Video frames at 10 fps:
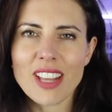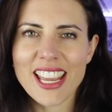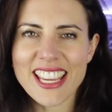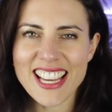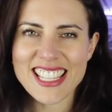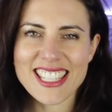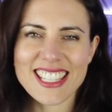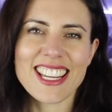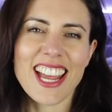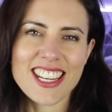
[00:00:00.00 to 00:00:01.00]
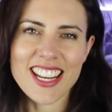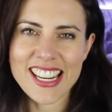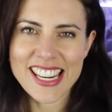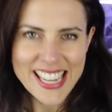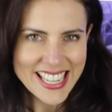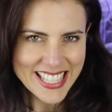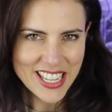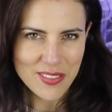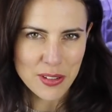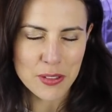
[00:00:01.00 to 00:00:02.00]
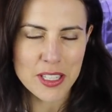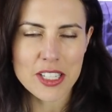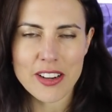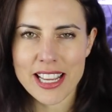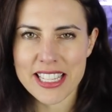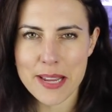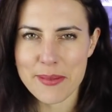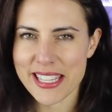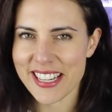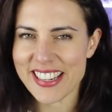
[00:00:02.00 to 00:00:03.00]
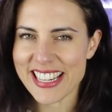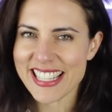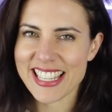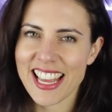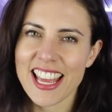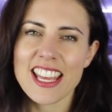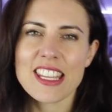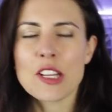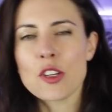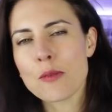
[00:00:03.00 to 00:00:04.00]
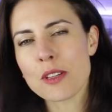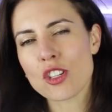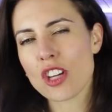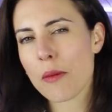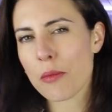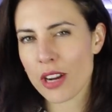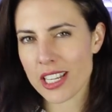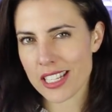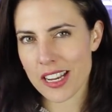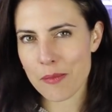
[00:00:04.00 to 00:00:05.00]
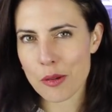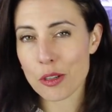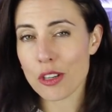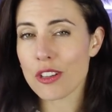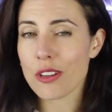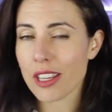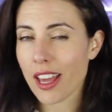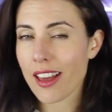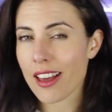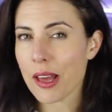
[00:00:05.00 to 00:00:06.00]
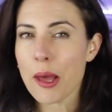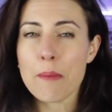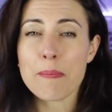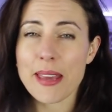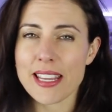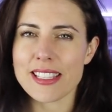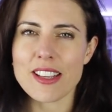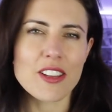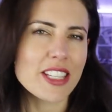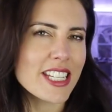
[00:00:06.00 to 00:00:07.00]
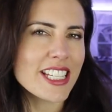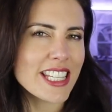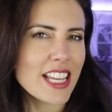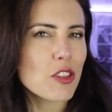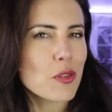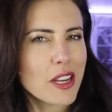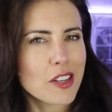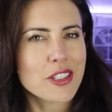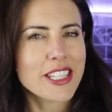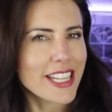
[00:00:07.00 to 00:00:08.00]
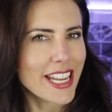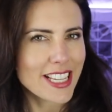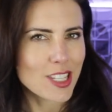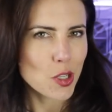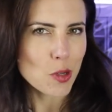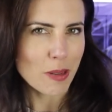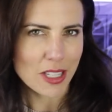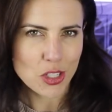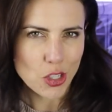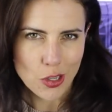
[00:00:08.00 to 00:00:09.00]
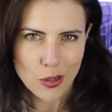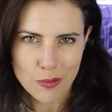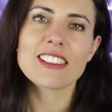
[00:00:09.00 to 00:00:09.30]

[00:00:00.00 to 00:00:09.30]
Hey guys, in 1987 for the Trans Am series, the Newman Sharp race team built a new car based on the Nissan 300ZX 2+2.